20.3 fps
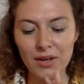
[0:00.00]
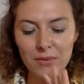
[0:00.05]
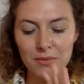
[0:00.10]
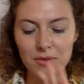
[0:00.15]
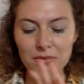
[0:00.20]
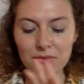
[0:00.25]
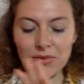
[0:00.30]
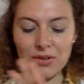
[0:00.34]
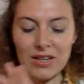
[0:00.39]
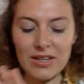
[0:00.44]

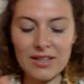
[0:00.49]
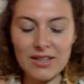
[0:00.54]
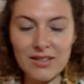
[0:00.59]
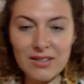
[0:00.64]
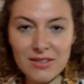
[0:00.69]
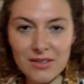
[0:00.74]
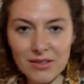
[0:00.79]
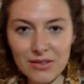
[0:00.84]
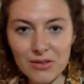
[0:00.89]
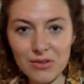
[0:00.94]
We
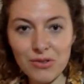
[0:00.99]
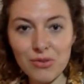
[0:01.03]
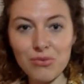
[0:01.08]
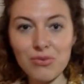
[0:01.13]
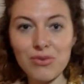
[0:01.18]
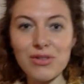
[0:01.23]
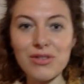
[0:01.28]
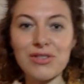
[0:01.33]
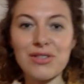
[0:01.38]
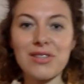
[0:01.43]
release to
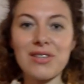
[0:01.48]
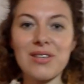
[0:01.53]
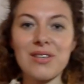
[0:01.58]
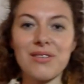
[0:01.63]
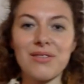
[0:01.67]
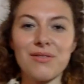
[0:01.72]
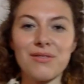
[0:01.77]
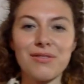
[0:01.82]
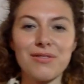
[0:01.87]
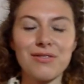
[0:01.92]

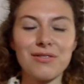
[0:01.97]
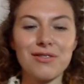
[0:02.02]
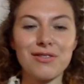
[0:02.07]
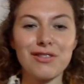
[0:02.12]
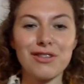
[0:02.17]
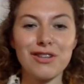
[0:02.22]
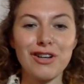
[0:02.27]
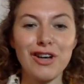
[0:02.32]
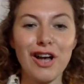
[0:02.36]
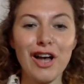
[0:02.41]
receive.
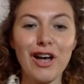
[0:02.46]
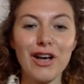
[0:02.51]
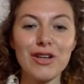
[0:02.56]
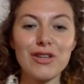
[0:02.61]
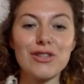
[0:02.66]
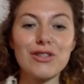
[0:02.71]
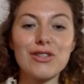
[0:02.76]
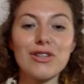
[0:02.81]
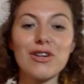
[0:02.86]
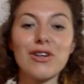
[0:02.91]

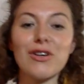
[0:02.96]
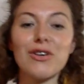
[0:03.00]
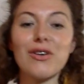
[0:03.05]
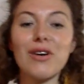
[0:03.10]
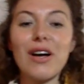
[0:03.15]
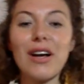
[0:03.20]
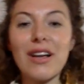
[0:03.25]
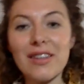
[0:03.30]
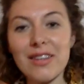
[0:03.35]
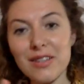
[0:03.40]
So
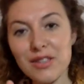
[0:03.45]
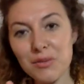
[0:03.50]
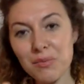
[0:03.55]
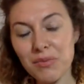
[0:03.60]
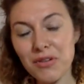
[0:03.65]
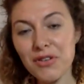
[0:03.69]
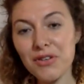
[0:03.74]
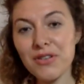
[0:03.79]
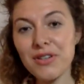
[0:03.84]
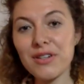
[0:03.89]
this
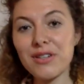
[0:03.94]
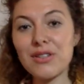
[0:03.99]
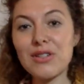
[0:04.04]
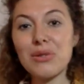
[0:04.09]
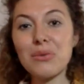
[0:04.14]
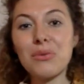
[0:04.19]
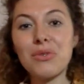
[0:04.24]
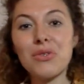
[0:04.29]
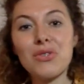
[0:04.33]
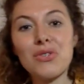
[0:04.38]
period
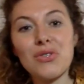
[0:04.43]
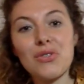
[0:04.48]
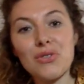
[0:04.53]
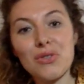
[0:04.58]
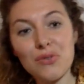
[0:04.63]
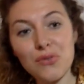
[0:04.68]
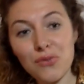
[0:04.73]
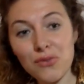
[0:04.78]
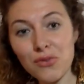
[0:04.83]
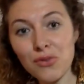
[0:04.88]
towards
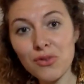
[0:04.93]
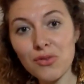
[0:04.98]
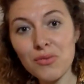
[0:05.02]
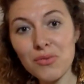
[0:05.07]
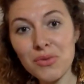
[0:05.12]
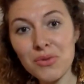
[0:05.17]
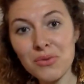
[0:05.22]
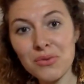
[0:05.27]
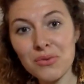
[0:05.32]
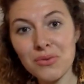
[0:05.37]
the full
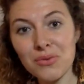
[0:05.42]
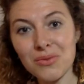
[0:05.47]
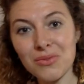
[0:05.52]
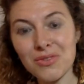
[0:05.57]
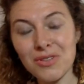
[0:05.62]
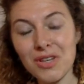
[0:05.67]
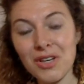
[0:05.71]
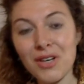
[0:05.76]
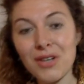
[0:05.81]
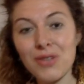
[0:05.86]
moon,
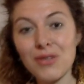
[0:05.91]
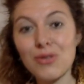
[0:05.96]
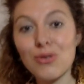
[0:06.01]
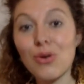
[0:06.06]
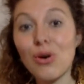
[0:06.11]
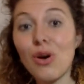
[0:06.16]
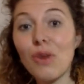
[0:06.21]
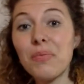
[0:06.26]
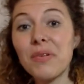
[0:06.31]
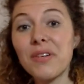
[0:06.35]
to
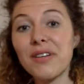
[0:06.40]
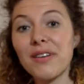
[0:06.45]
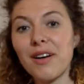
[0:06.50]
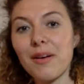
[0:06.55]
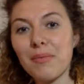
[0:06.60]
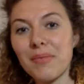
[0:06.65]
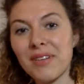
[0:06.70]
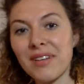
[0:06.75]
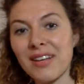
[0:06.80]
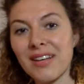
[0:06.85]
opening
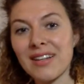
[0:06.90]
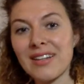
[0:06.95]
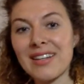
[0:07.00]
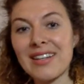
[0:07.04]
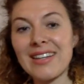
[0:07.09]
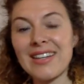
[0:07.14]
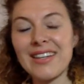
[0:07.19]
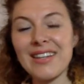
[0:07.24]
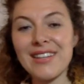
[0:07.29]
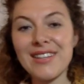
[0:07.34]
up again,
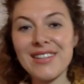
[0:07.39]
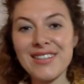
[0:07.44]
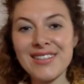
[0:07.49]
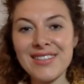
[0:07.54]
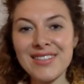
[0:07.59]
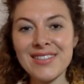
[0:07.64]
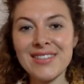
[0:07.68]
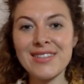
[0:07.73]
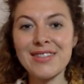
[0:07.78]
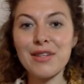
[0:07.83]

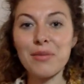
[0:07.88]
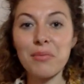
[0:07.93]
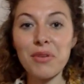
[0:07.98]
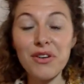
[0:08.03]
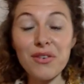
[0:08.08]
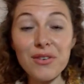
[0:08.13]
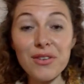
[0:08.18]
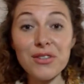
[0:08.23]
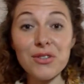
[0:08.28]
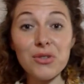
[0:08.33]
is the
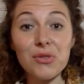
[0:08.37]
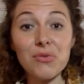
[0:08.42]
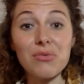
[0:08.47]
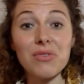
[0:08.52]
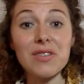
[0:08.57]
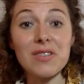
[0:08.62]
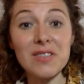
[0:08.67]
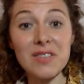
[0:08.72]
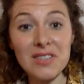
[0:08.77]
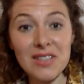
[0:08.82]
period to
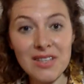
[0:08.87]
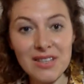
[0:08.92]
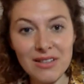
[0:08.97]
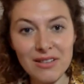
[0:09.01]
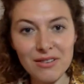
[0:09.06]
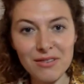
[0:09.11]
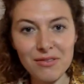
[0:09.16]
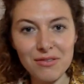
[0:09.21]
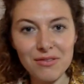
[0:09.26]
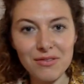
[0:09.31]

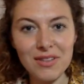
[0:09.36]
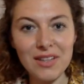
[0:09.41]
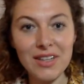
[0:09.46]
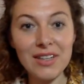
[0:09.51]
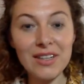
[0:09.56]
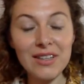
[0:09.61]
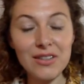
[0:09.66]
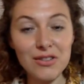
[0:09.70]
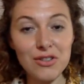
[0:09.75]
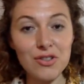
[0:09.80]
receive.
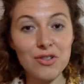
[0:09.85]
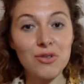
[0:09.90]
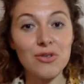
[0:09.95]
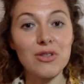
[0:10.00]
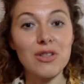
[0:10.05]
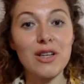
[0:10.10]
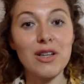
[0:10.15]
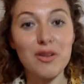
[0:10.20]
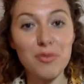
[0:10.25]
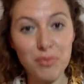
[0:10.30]
It is to
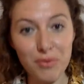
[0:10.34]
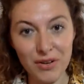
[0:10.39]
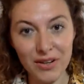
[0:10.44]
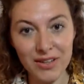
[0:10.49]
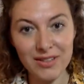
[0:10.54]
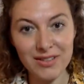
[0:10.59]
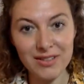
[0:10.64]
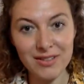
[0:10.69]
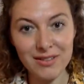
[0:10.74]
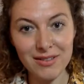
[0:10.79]

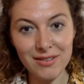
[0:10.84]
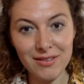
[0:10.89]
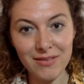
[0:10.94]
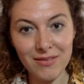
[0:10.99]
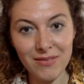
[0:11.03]
celebrate.